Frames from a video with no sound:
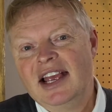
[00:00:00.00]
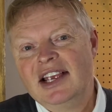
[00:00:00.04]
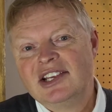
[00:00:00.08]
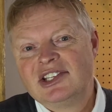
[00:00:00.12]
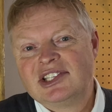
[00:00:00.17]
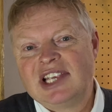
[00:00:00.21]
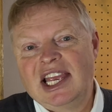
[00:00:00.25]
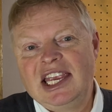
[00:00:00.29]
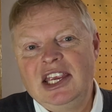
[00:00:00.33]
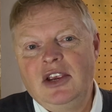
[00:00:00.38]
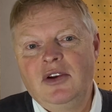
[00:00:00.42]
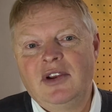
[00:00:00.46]

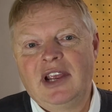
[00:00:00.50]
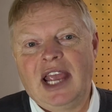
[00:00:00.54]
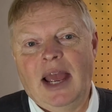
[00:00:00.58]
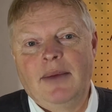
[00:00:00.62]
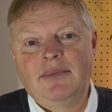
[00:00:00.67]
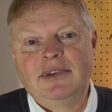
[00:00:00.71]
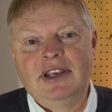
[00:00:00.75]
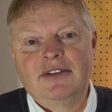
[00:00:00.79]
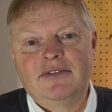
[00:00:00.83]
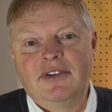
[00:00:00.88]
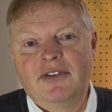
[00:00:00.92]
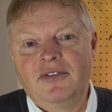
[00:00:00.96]
say you
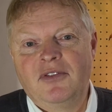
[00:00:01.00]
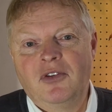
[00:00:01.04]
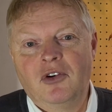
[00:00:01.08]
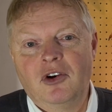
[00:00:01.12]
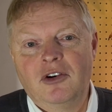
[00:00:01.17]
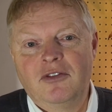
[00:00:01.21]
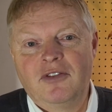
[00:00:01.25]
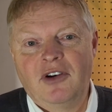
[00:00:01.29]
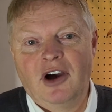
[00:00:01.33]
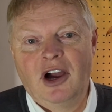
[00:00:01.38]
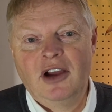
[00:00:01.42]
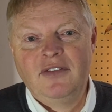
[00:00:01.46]
kept it for 4
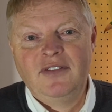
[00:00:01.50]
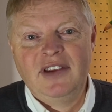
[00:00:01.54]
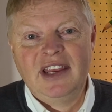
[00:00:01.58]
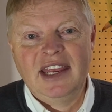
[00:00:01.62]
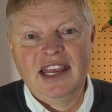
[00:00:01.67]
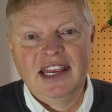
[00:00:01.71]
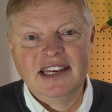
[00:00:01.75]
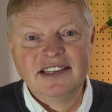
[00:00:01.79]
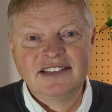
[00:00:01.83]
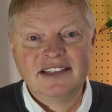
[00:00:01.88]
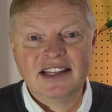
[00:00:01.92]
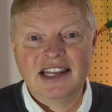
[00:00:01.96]
or 5
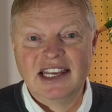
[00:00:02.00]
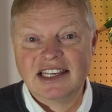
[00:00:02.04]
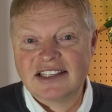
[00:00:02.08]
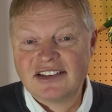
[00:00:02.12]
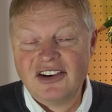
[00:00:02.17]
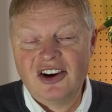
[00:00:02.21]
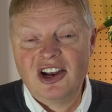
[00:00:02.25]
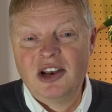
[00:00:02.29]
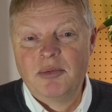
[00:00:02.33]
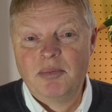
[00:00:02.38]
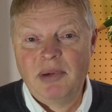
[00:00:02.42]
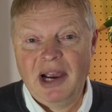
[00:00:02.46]
years, then it's
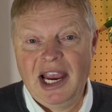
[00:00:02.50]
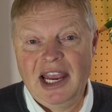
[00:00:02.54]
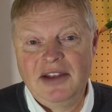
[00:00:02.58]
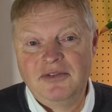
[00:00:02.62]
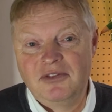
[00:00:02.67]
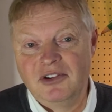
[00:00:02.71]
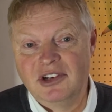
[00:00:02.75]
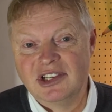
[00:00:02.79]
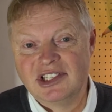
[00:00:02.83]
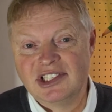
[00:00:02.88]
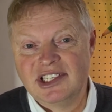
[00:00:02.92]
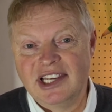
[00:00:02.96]
kind of paid
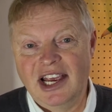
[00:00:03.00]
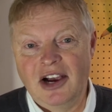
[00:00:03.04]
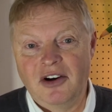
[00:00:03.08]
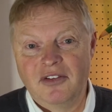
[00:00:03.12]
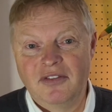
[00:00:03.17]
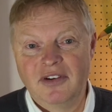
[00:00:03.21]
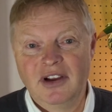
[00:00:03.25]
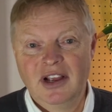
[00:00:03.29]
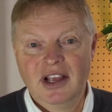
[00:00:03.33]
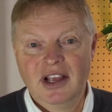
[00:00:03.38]
for itself.